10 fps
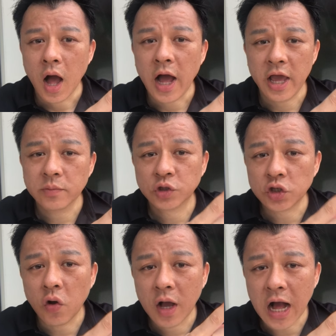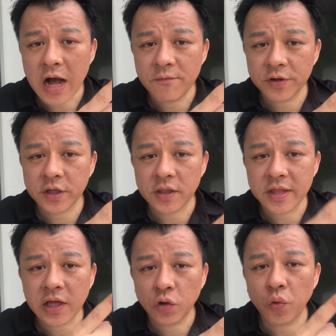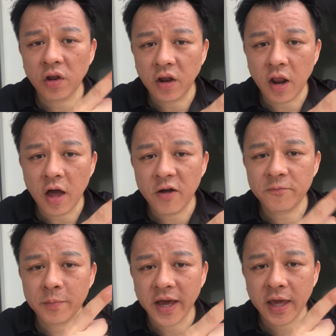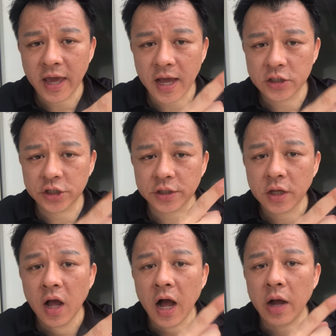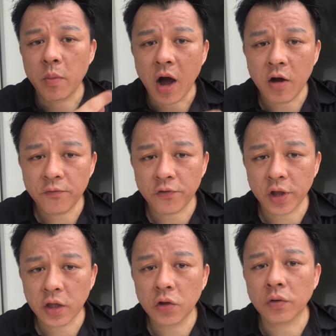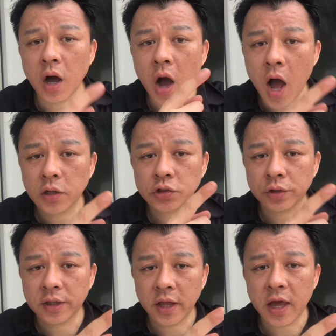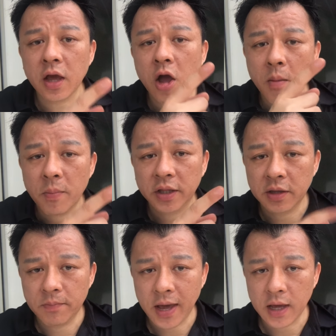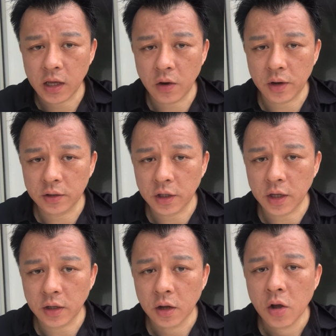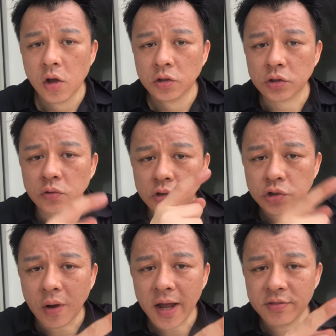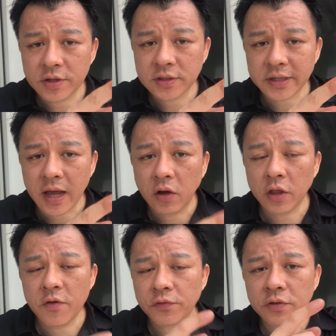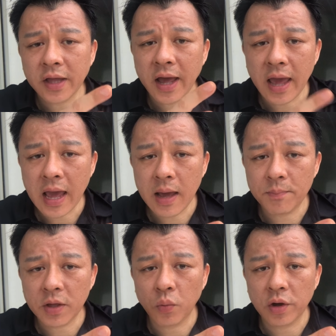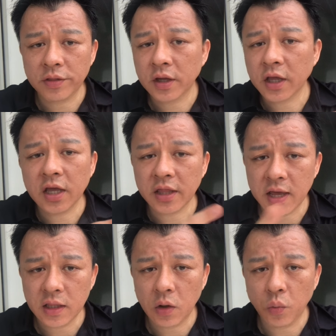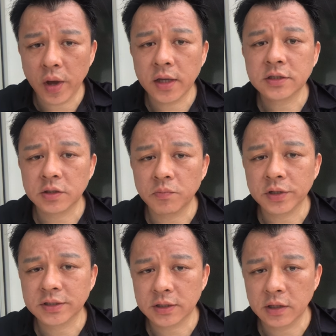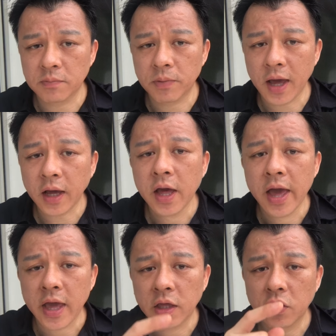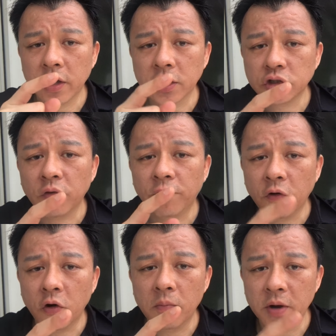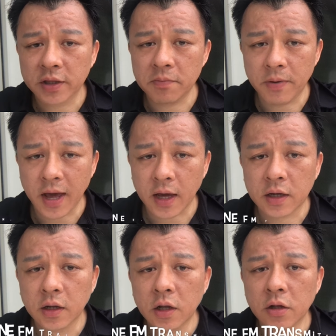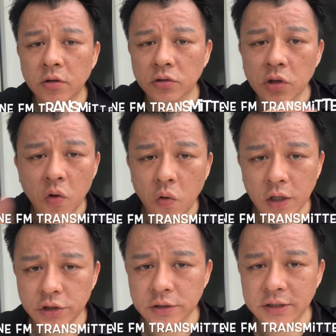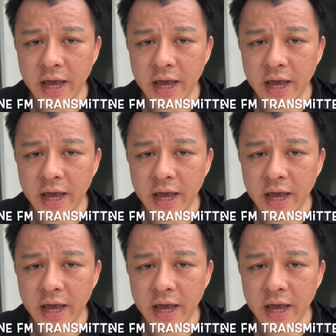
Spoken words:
I am so confident that you will love my gadget. I'm offering you a 100-day money-back guarantee. So try this out. If you're not happy with it in any way, simply send it back and you'll get your full money back. No questions